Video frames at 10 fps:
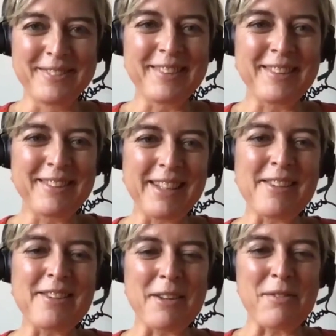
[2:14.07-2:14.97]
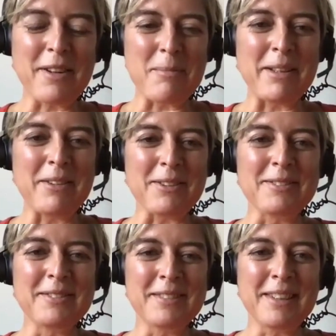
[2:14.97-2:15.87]
really, literally fundamental.
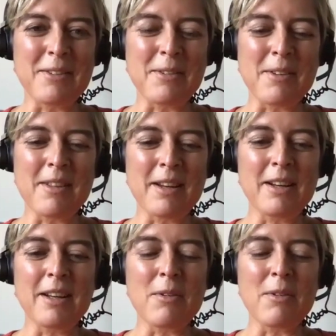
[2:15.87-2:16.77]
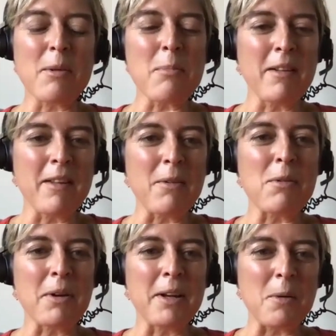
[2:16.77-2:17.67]
It was something that was
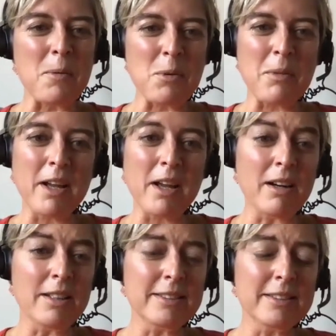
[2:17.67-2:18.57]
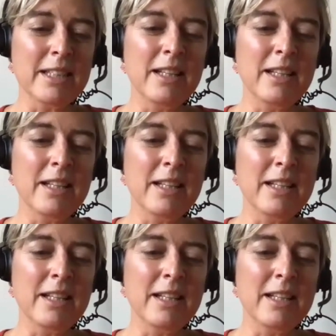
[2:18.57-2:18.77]
very close to my heart.